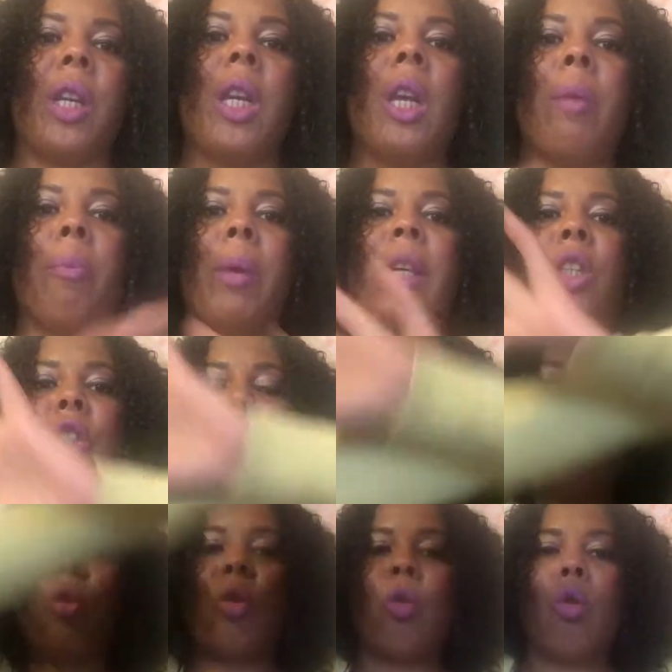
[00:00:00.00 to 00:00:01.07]
it. Make sure
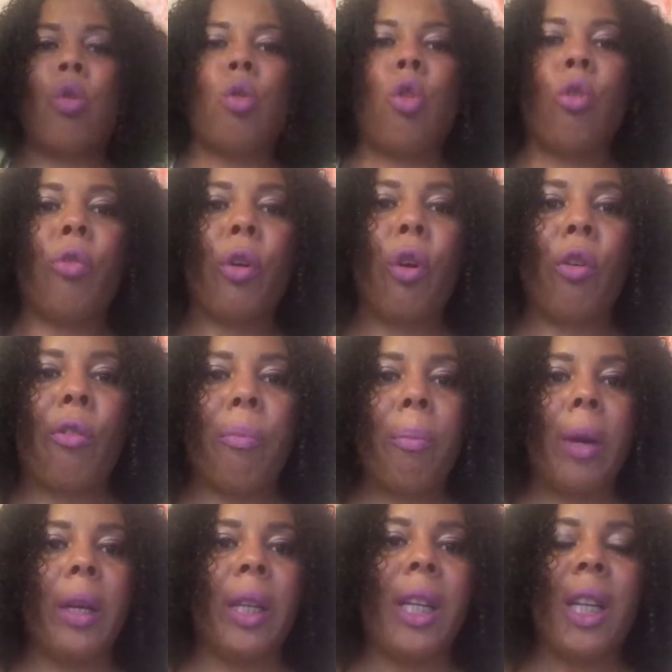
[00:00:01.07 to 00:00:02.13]
the aura of
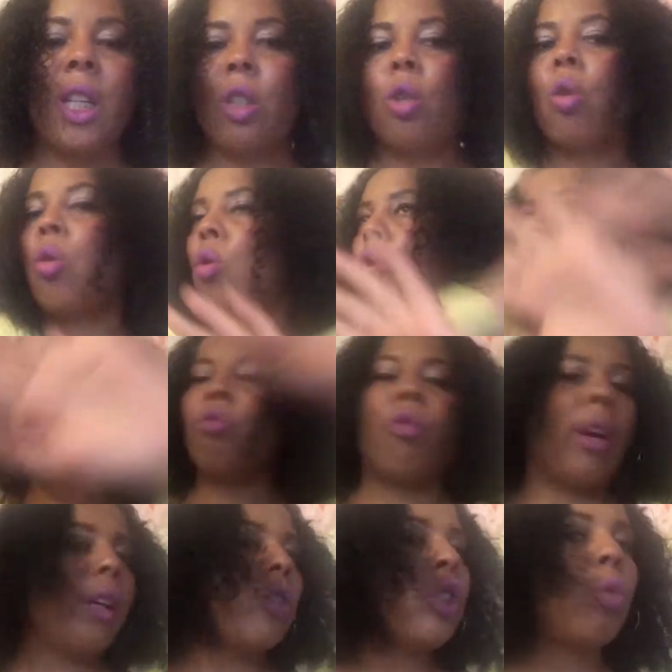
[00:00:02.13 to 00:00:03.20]
money is all
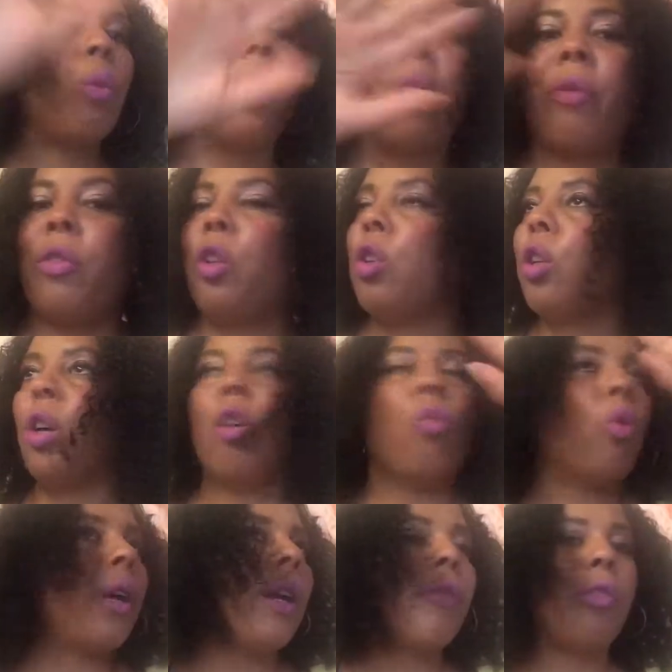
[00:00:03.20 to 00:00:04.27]
around you. Wherever you go,
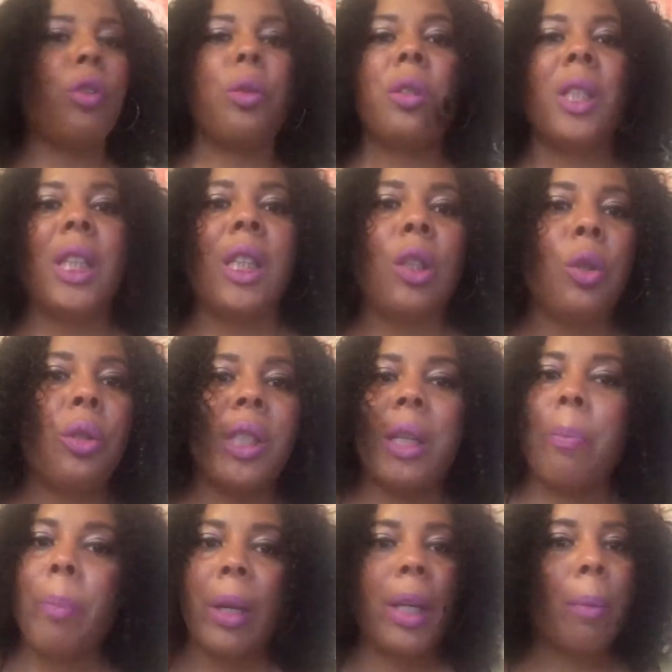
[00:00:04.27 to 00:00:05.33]
whatever you see
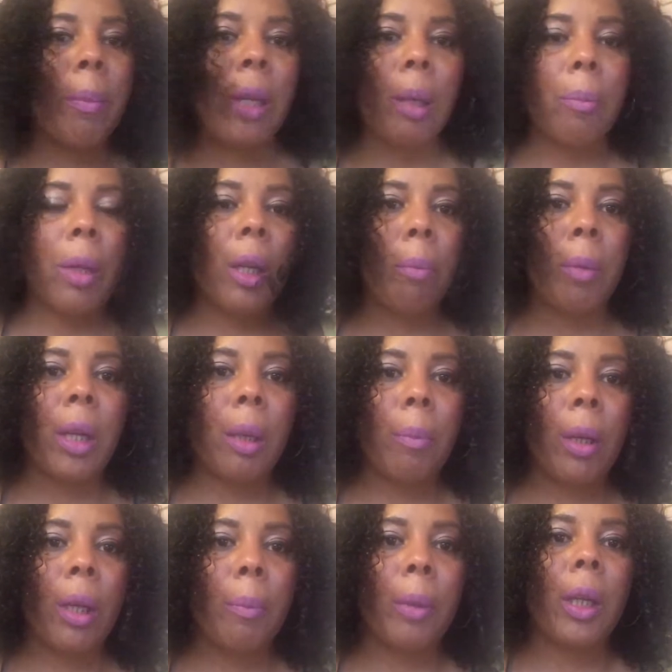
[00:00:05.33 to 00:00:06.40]
money, money, money, money,
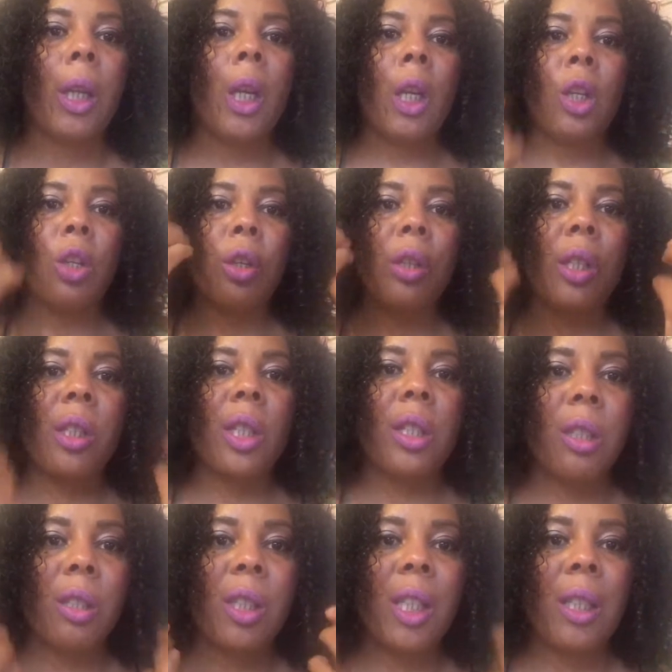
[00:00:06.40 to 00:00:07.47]
money, money. You don't need to
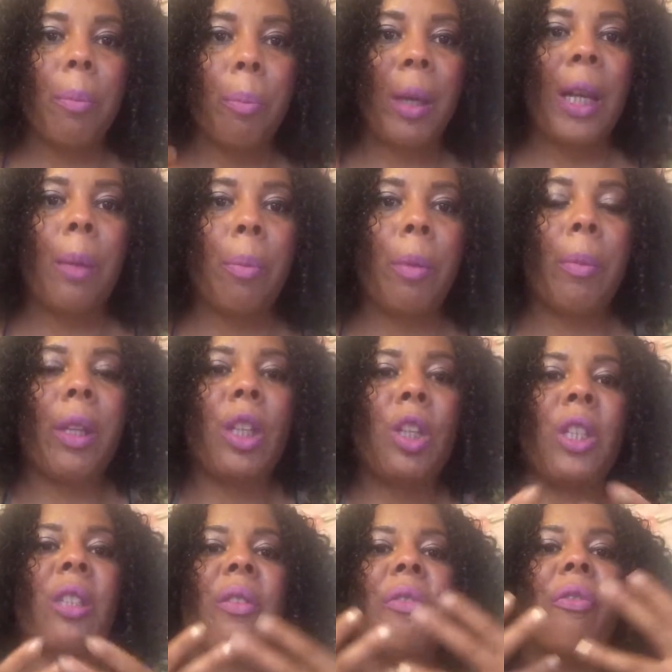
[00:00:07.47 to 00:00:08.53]
see the paper money. You
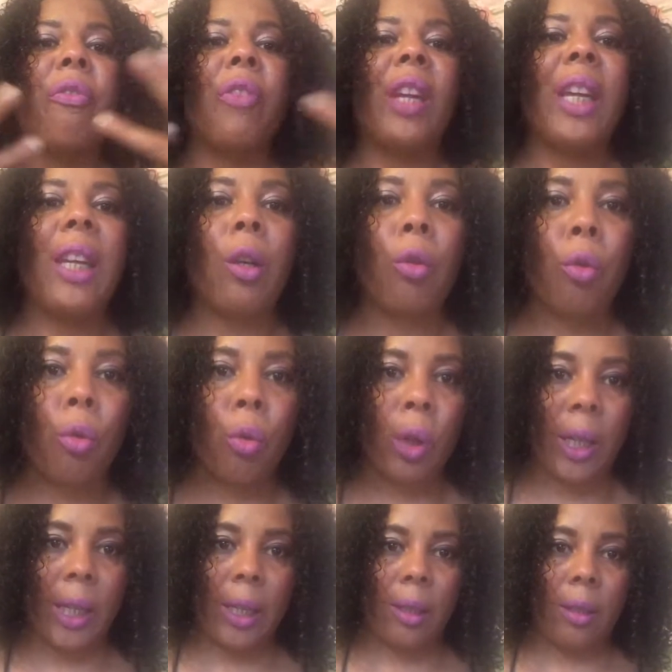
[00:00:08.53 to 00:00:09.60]
need to feel
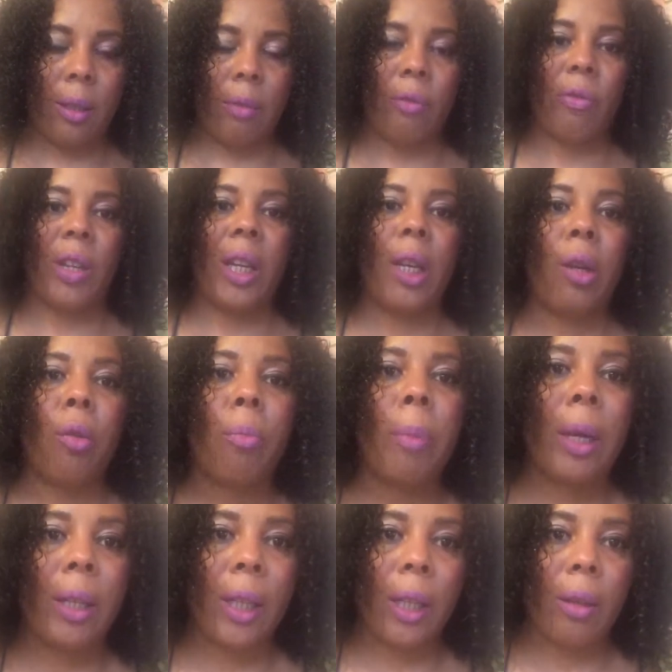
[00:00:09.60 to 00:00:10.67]
it. Feel
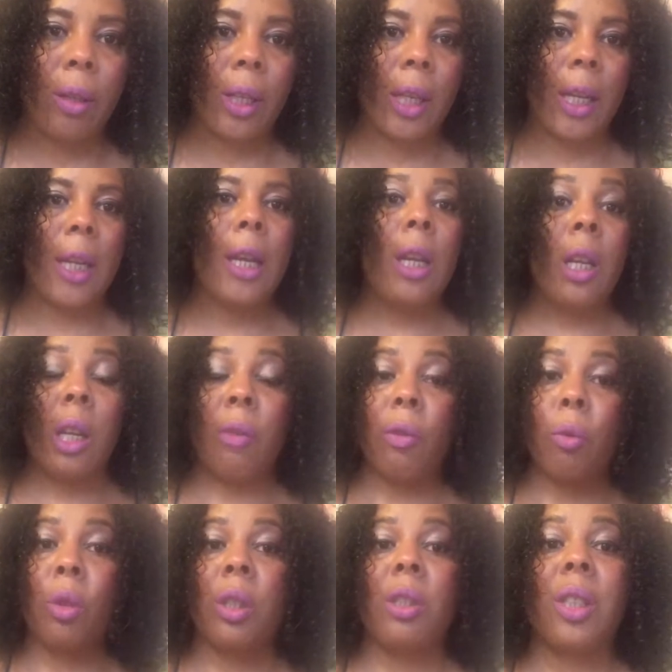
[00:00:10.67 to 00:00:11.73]
money, okay? If
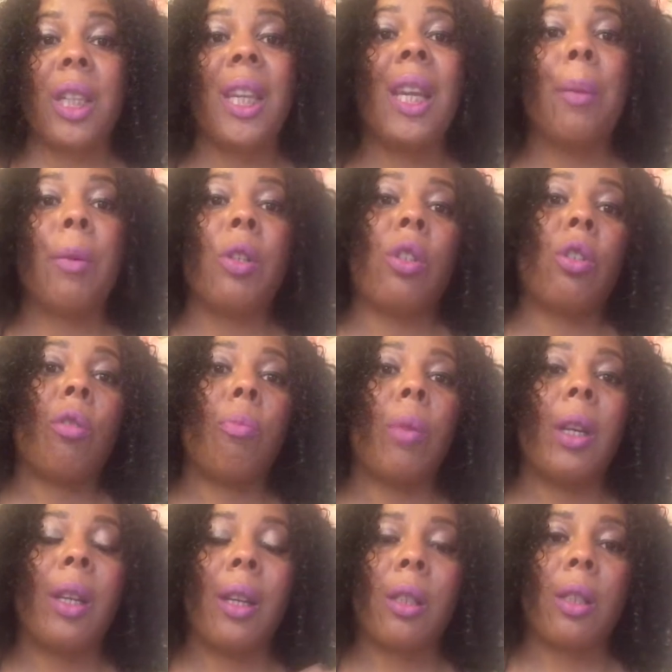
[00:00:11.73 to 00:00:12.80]
you want to see images of
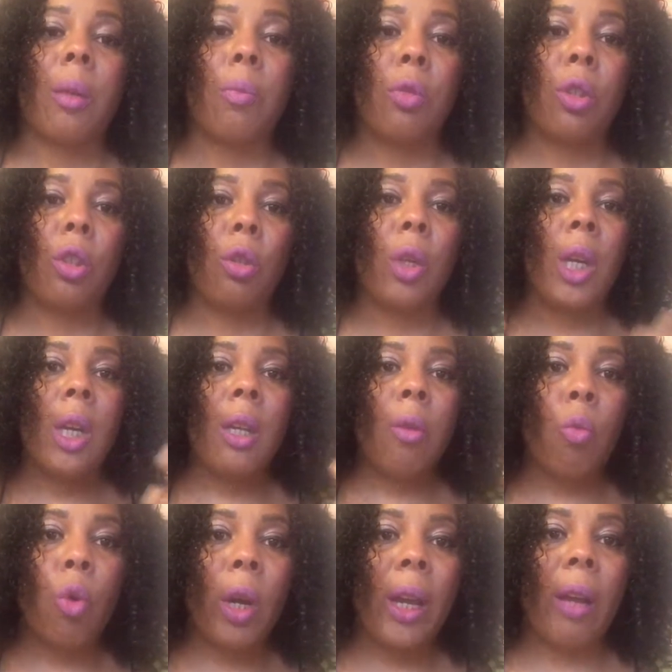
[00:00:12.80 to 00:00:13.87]
money, that's up to you.
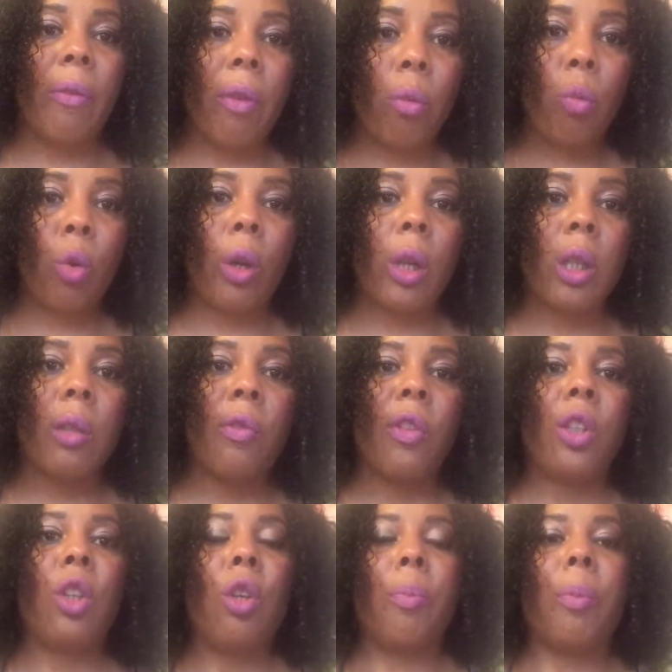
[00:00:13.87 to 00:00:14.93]
Whatever works for
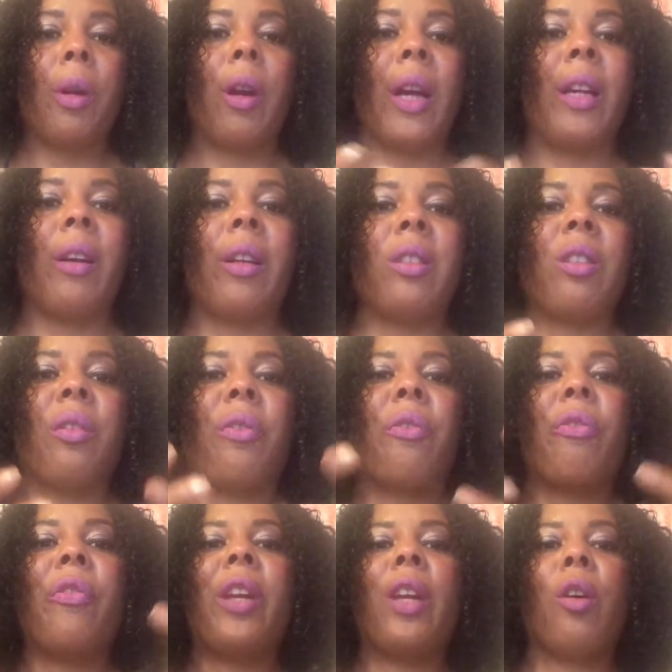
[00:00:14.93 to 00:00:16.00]
you, but I like to
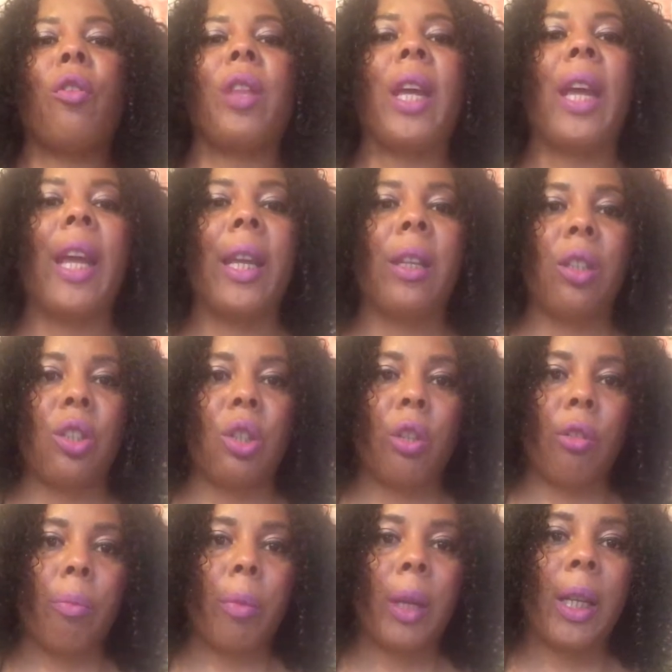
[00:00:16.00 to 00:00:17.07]
feel the energy
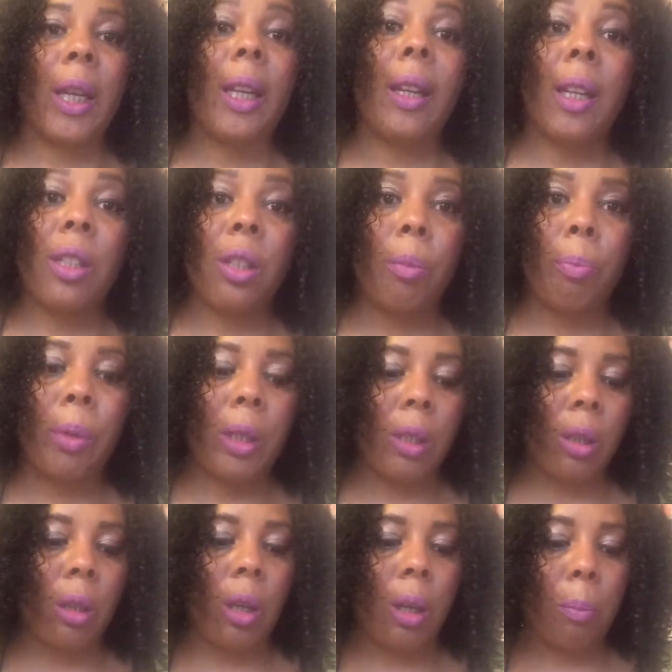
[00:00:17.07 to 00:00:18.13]
of money, and that's the
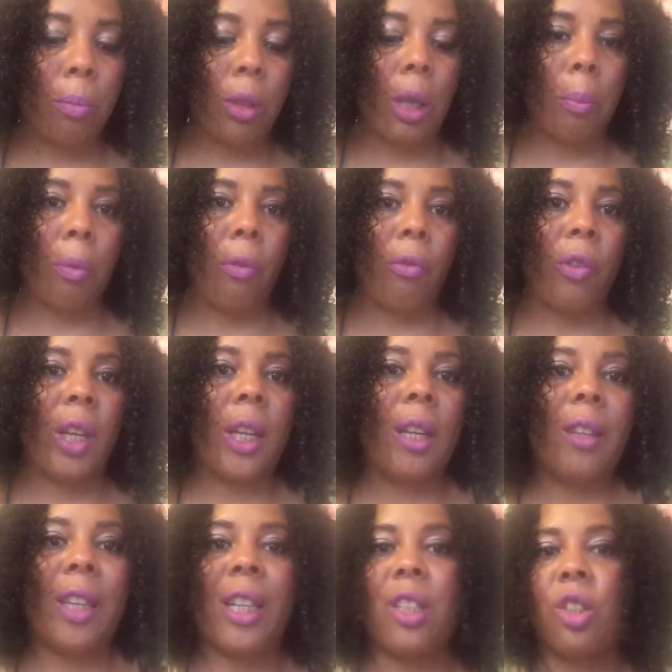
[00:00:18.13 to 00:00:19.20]
best type of
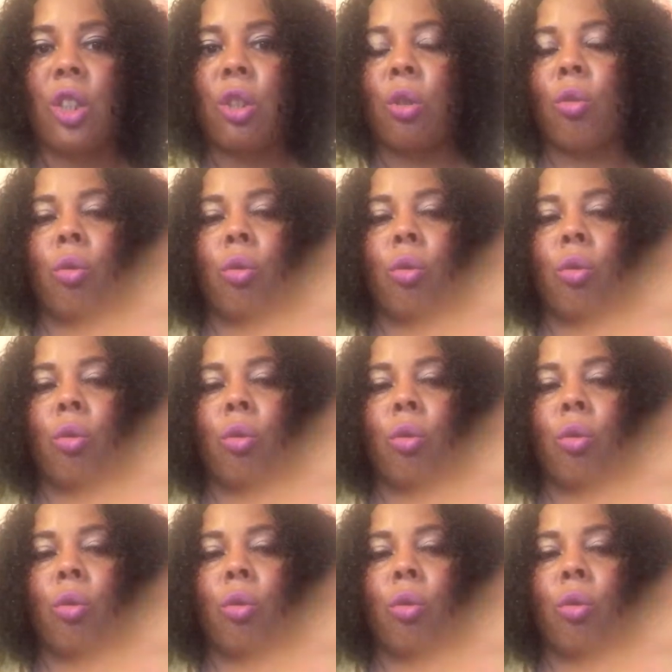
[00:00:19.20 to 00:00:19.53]
feeling, that is just